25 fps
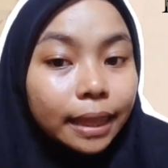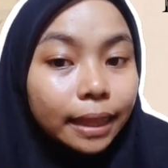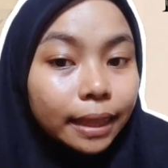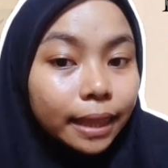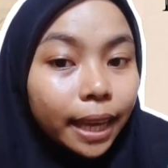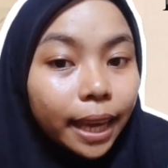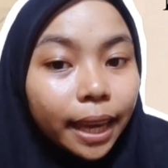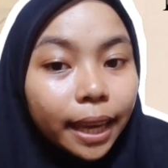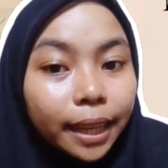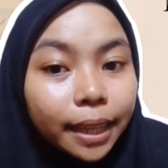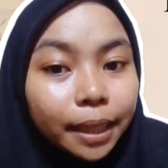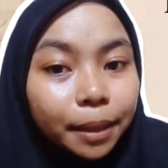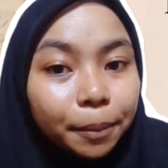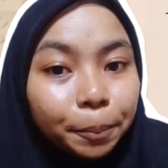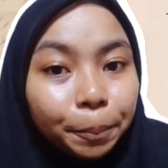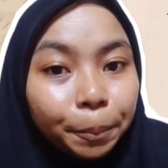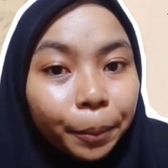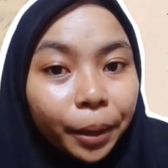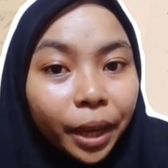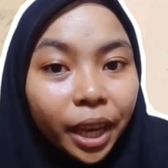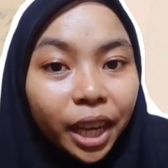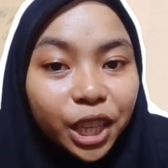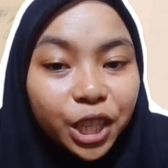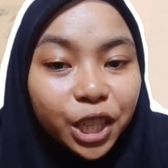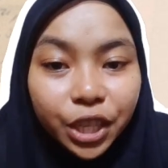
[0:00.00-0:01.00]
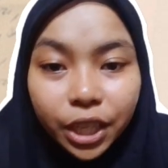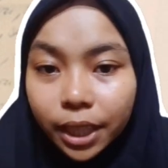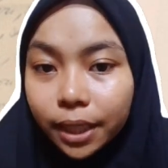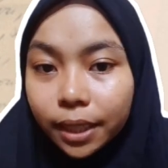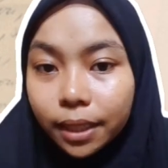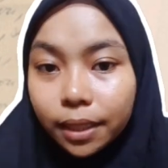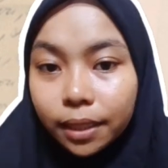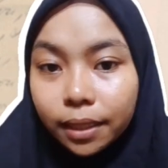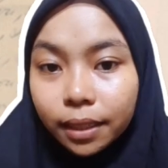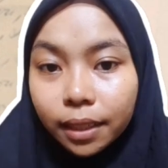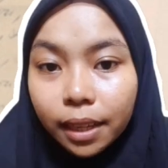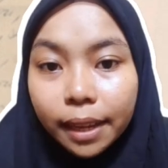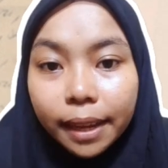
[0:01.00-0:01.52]
Then,
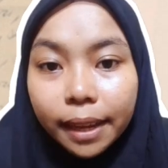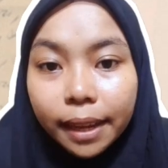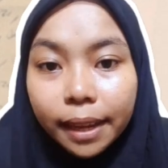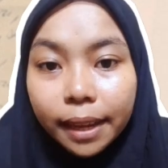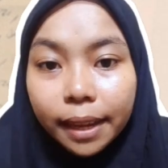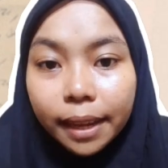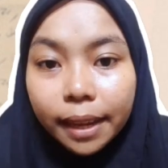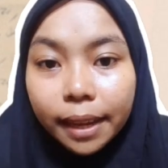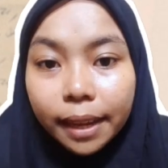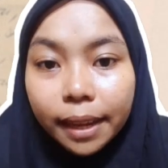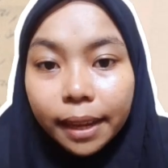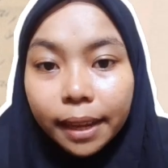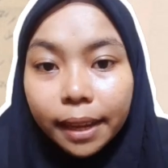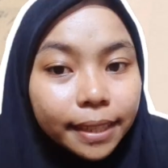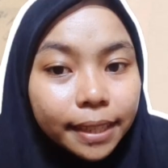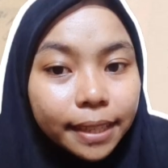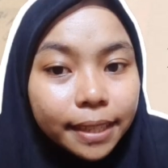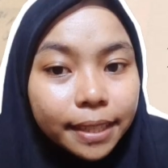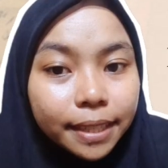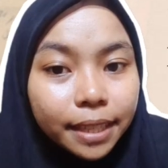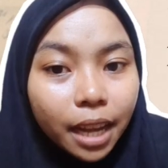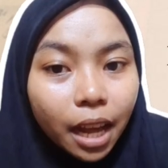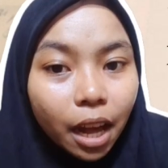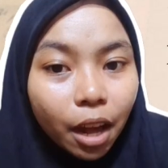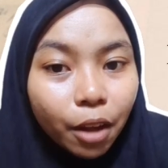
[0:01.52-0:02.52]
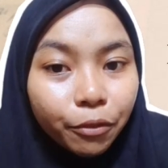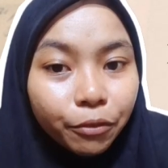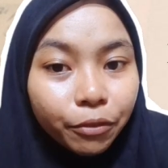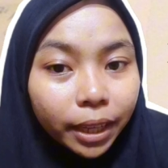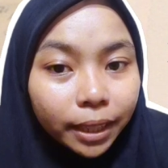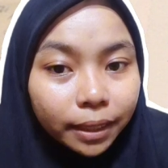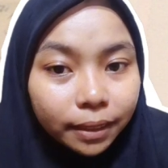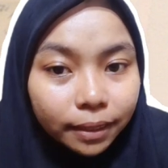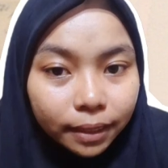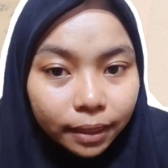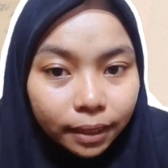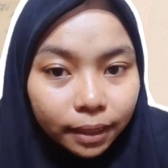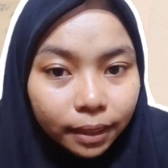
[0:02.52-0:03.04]
patient. This affected
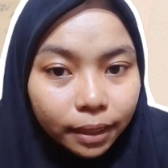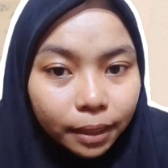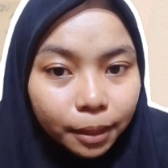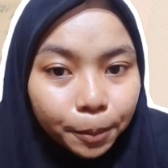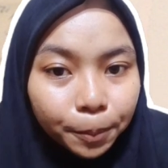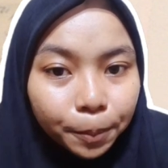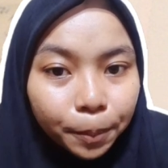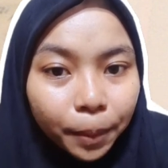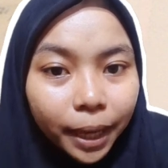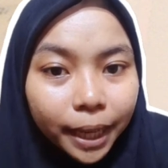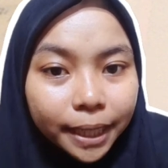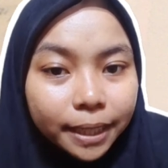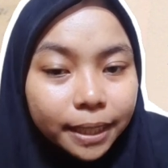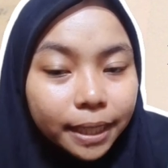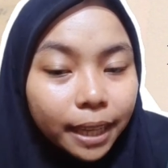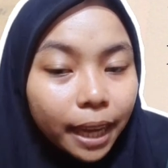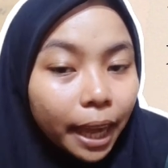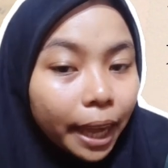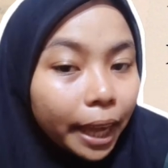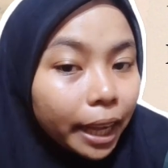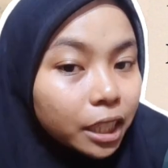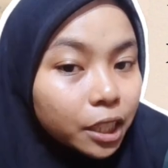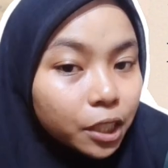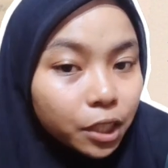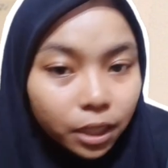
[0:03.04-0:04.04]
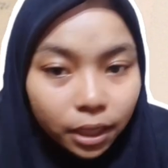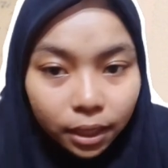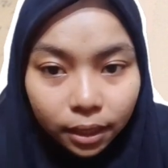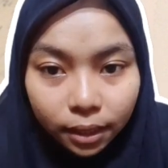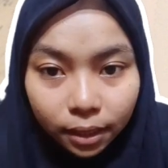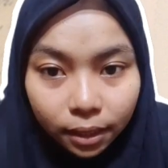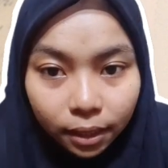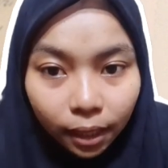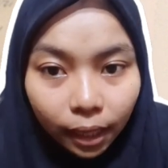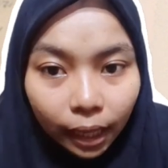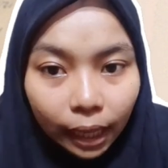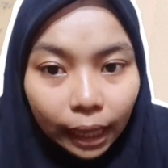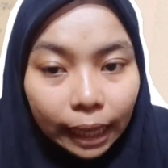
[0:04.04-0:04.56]
by the action.
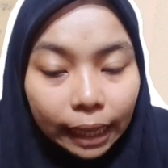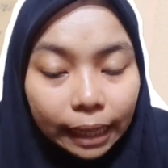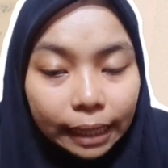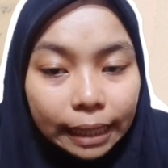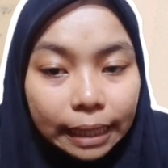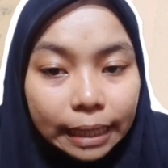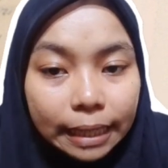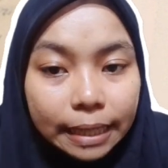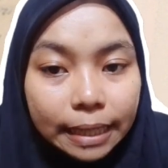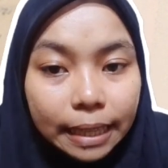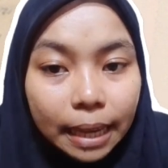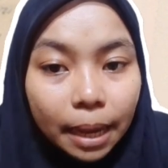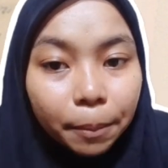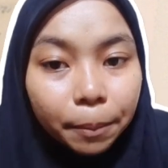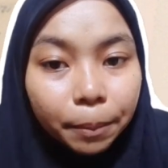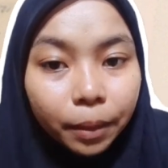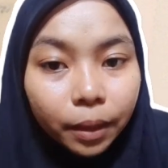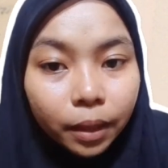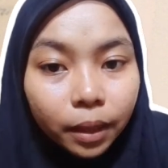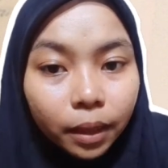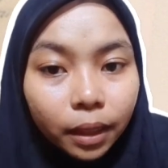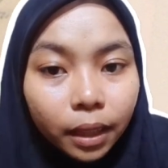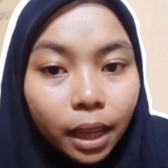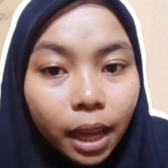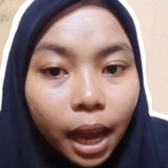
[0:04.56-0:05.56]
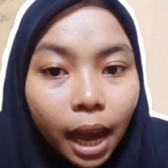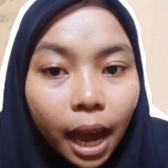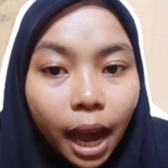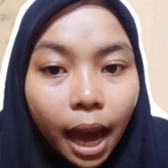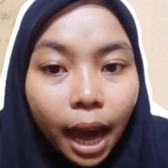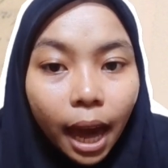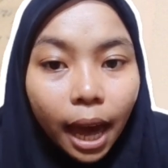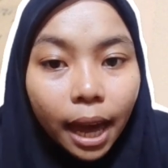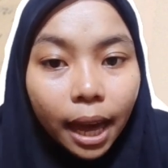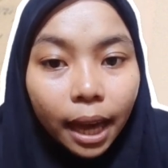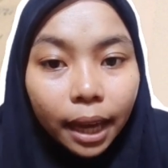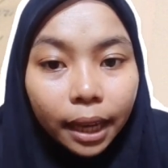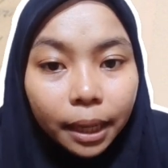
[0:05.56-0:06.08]
Example, I
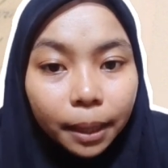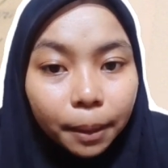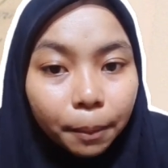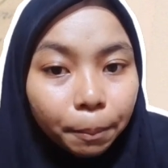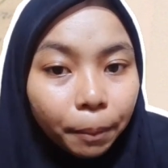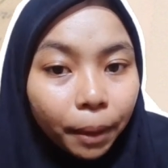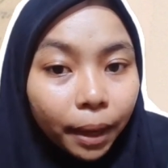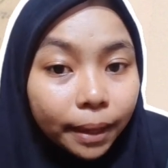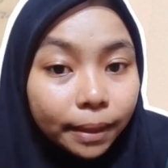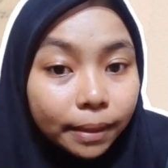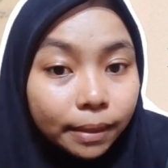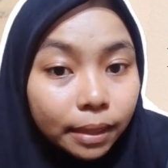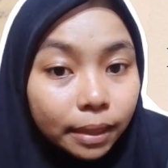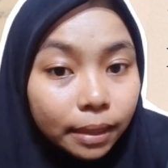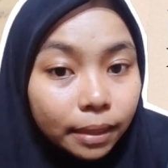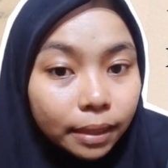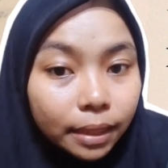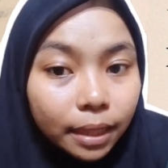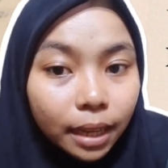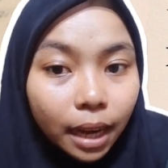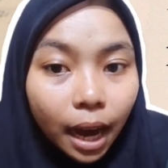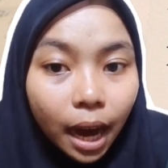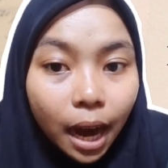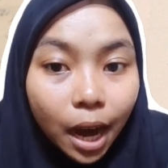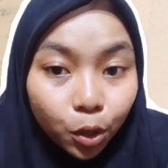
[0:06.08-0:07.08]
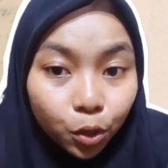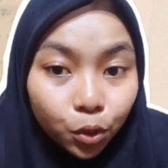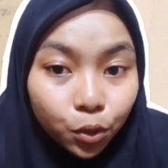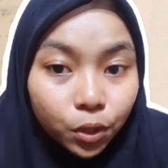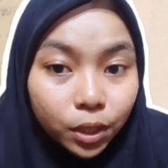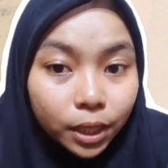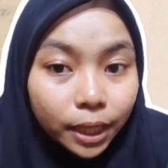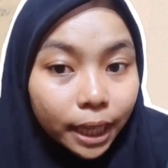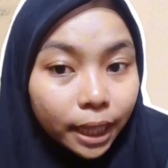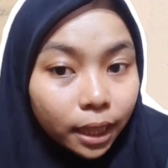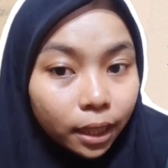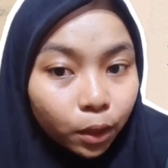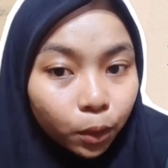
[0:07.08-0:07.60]
painted the house yellow.
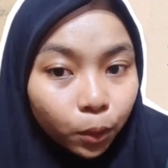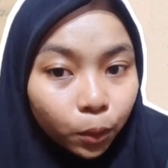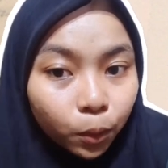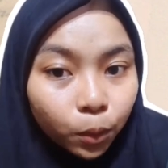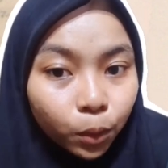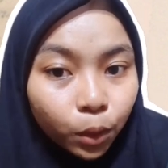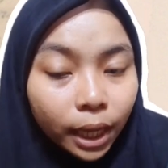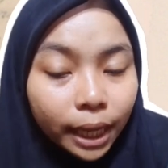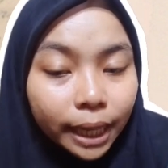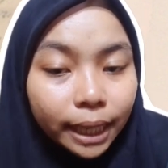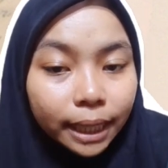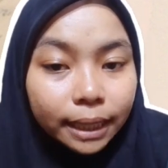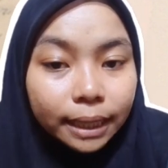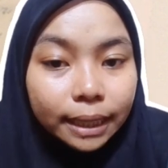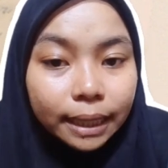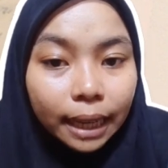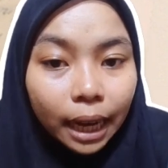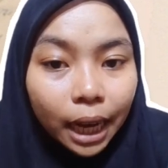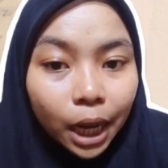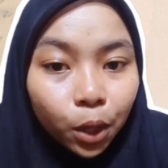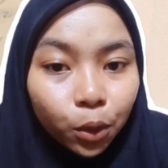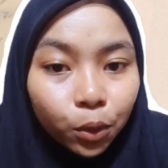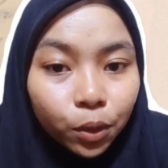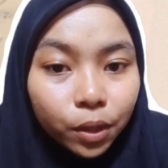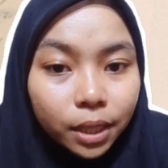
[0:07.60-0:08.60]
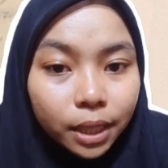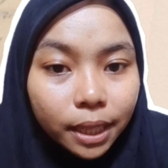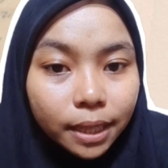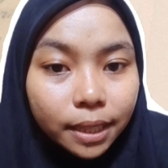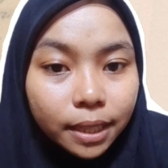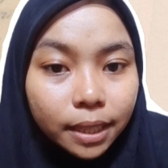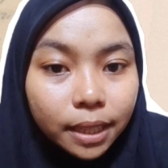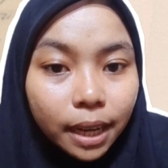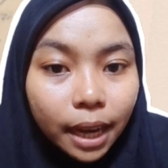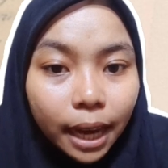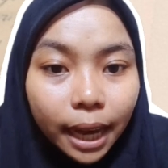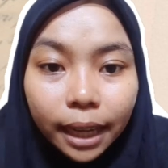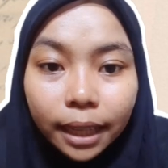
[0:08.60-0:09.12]
The house is the
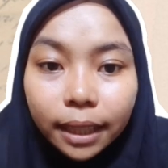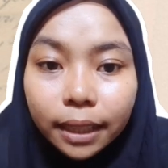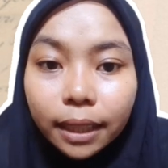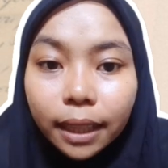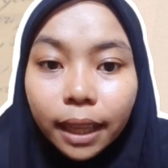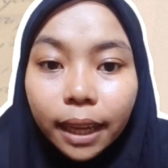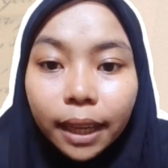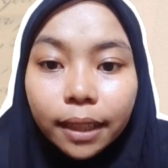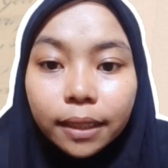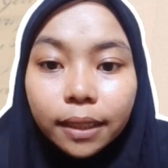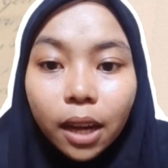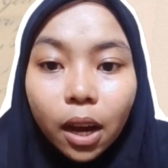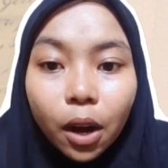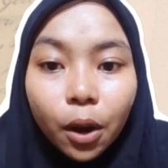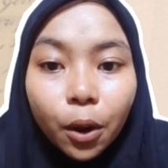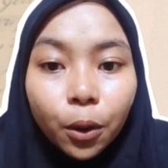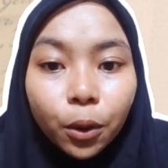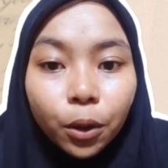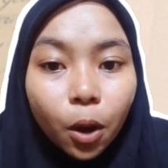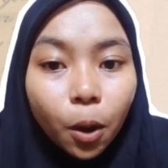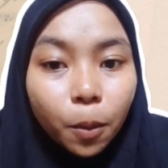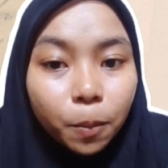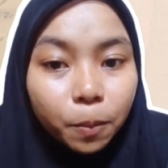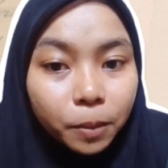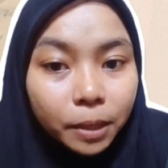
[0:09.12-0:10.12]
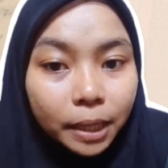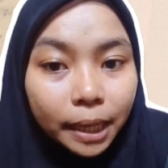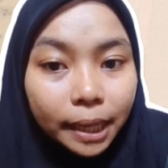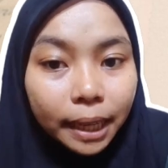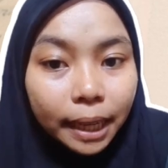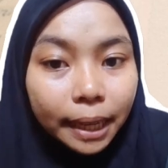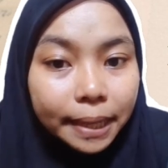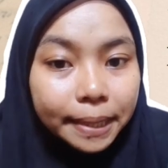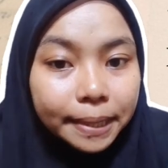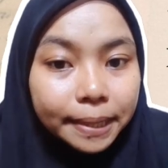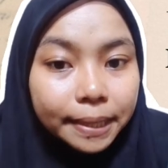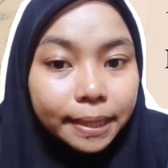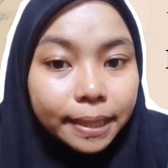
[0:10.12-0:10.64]
highlight or object as
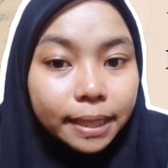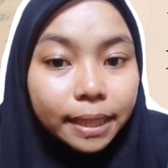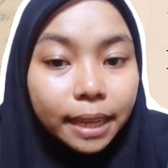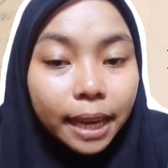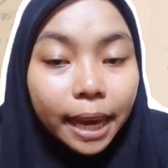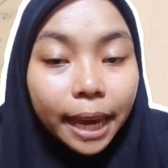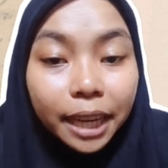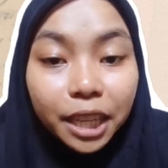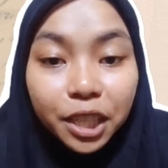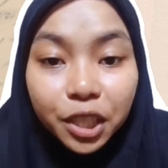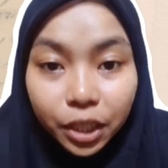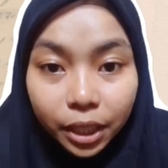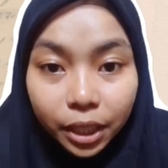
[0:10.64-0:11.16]
the action.